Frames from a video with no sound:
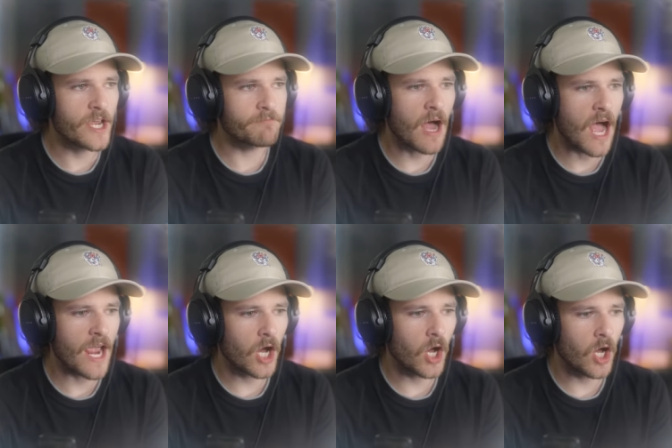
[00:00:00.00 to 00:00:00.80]
at my
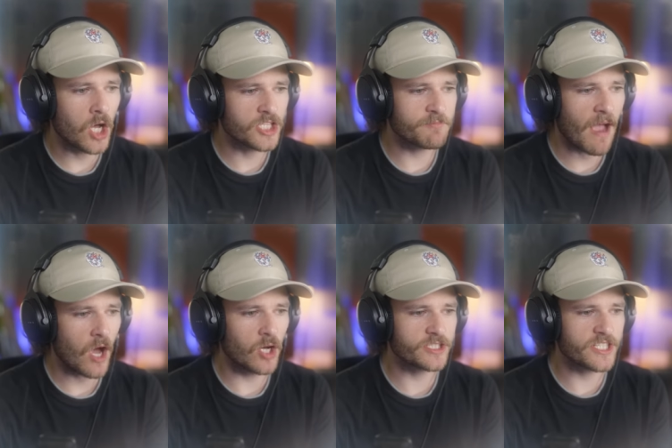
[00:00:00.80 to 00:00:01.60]
horse, my
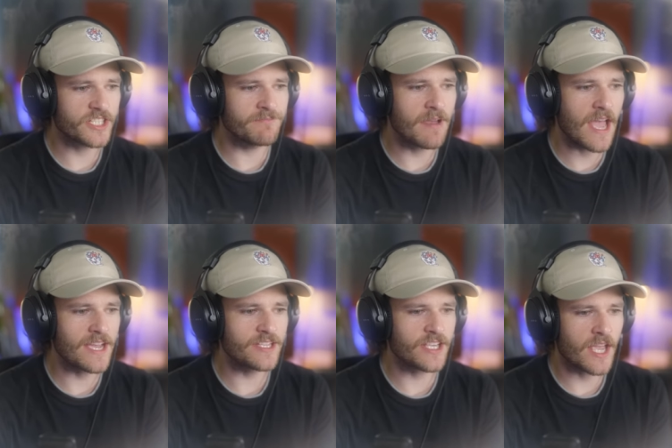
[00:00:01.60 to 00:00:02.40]
horse is
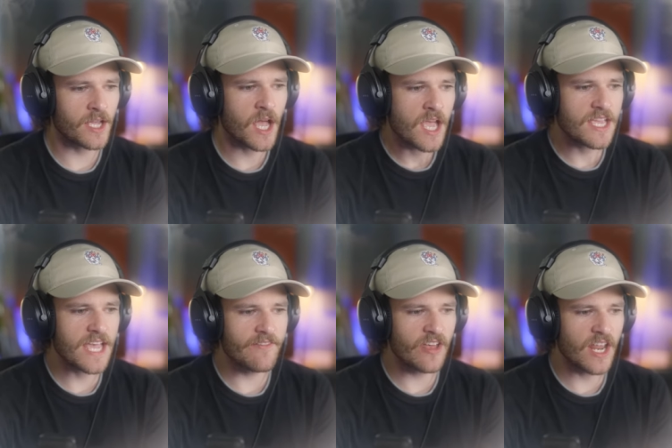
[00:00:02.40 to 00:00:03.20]
amazing.
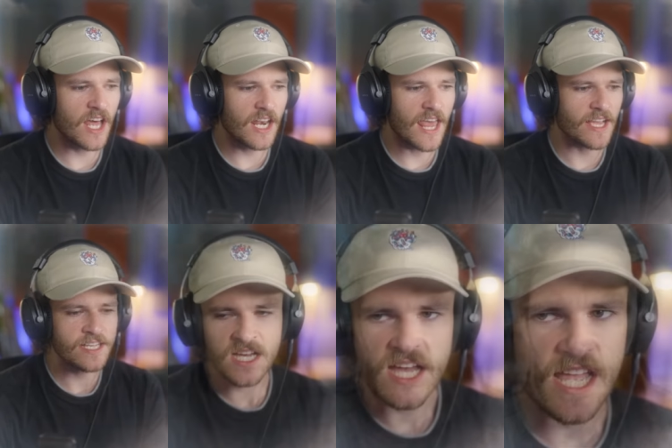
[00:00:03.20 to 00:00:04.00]
Give it a lick,
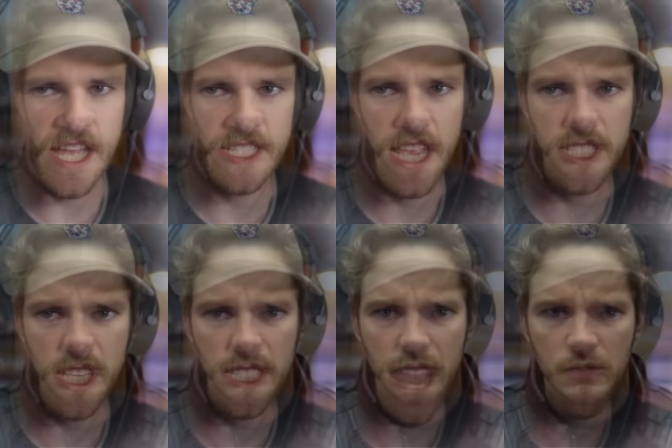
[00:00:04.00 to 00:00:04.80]
it tastes
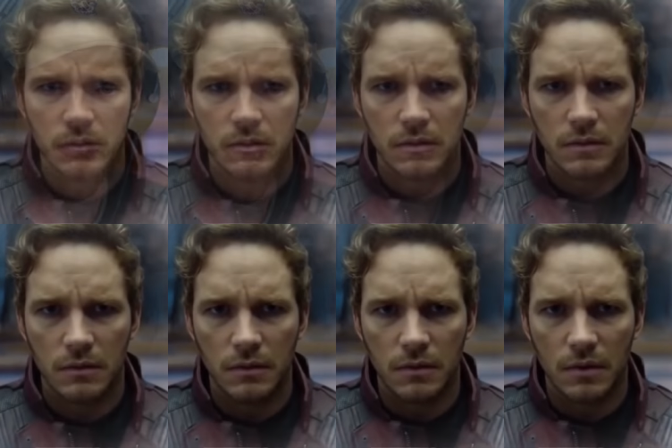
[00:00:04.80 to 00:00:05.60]
just like
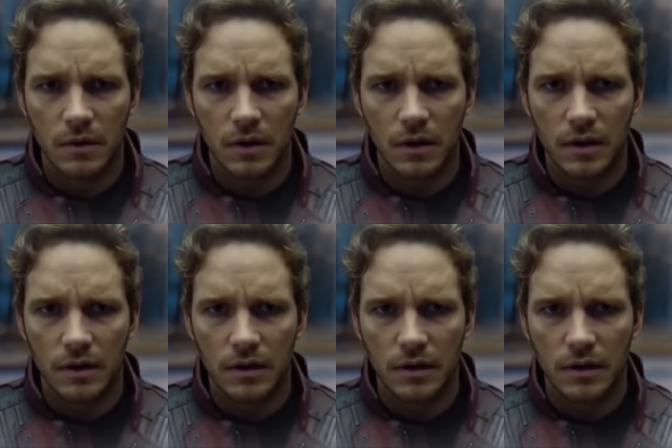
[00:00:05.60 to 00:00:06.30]
raisins. What?